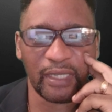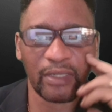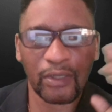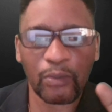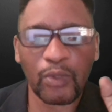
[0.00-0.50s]
In
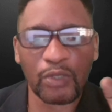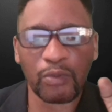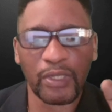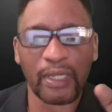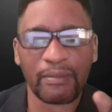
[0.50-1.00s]
other words,
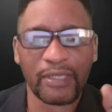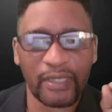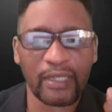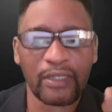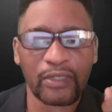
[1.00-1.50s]
what I'm
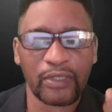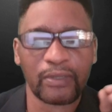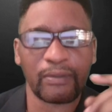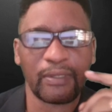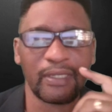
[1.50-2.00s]
saying to
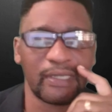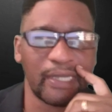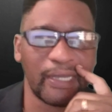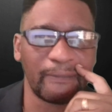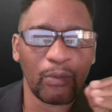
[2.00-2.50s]
you is
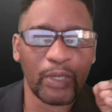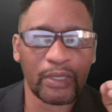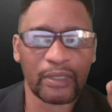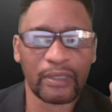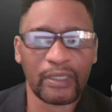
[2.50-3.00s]
that
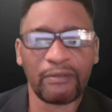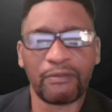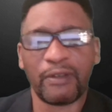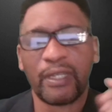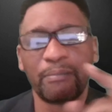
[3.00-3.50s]
with the
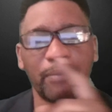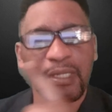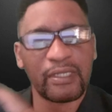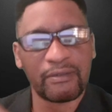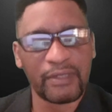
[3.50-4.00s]

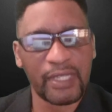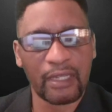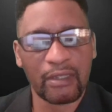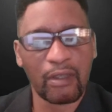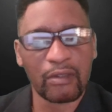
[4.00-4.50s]
development of
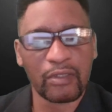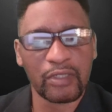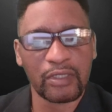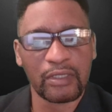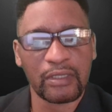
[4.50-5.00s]

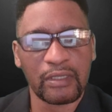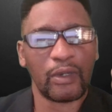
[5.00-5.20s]
technology,